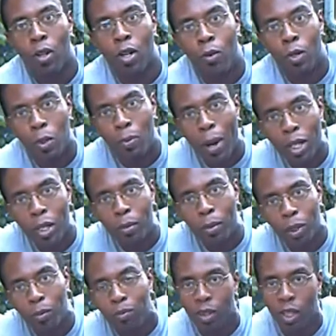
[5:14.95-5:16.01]

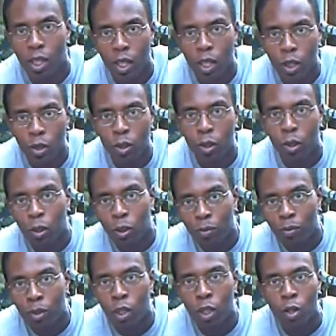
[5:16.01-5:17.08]
respectable. So,
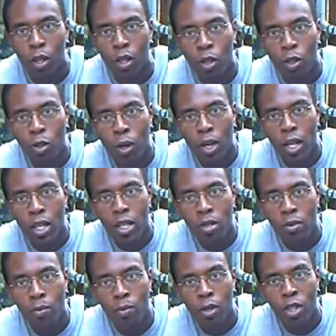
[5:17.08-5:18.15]
you know, you try
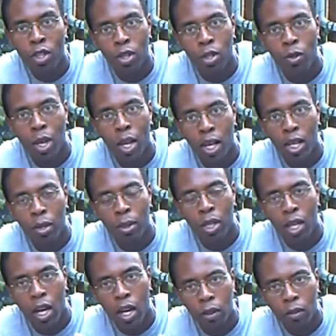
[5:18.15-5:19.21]
as much as you can to be
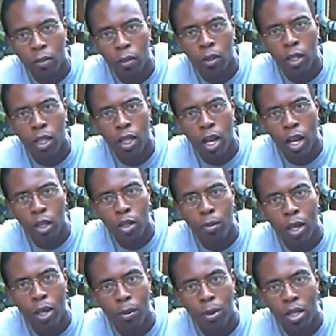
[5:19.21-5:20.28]
careful and not to
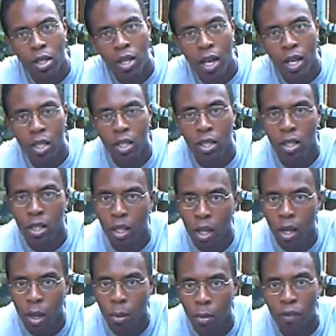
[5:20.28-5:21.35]
make mistakes,
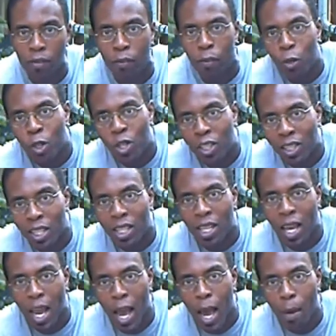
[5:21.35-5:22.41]
but unfortunately
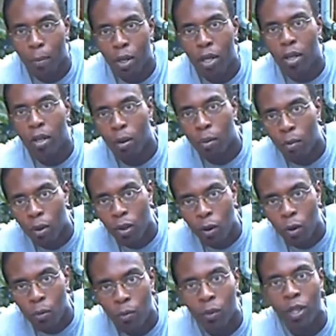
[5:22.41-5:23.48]
they happen, but
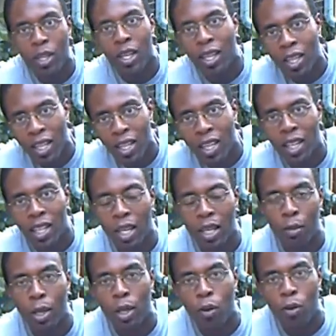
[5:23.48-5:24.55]
hopefully they
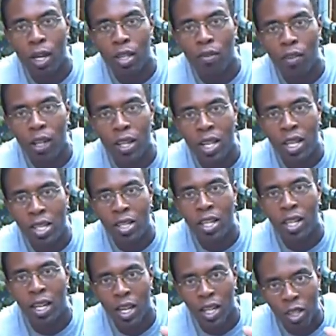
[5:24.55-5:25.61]
can be corrected very
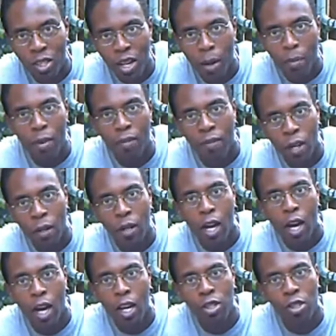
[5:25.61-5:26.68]
easily, and I just got to be very
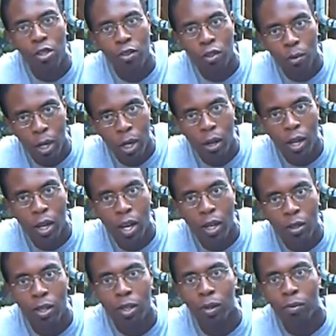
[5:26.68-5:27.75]
cautious from here on
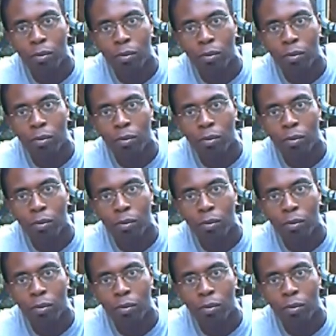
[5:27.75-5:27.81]
out.